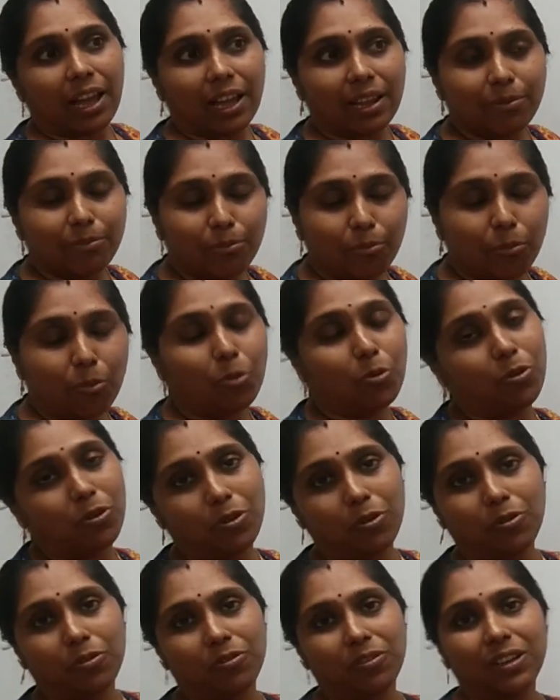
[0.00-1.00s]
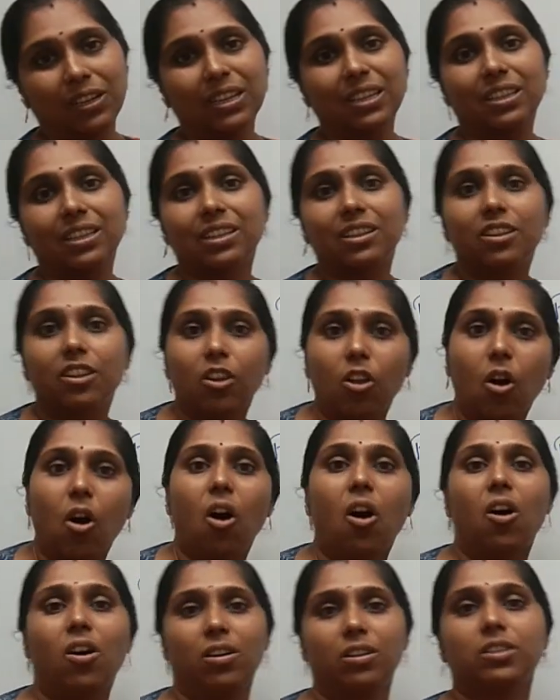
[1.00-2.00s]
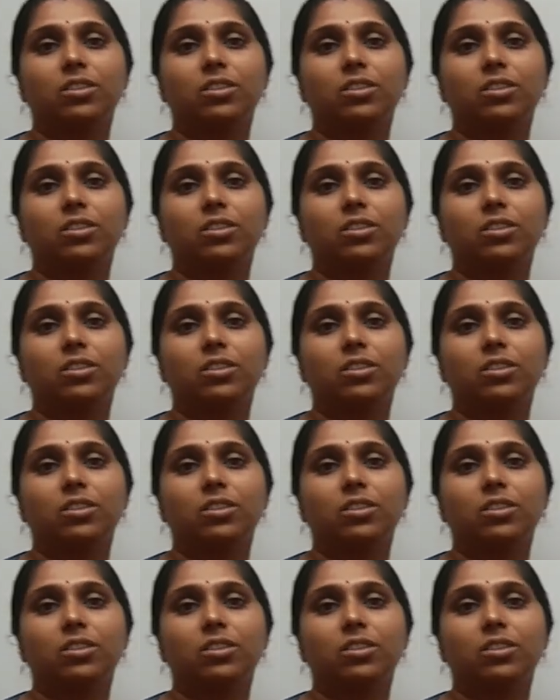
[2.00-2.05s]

And moreover, the law